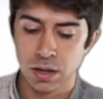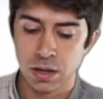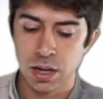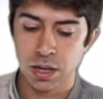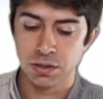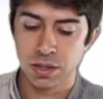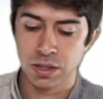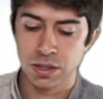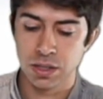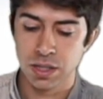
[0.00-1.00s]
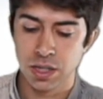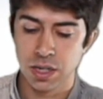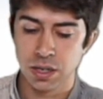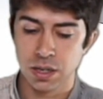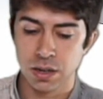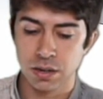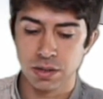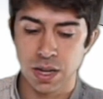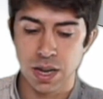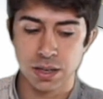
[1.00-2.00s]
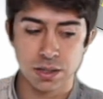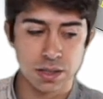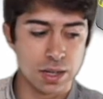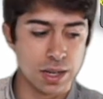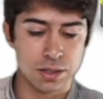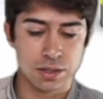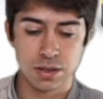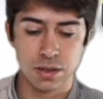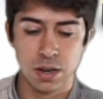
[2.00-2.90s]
and you can see it goes and selects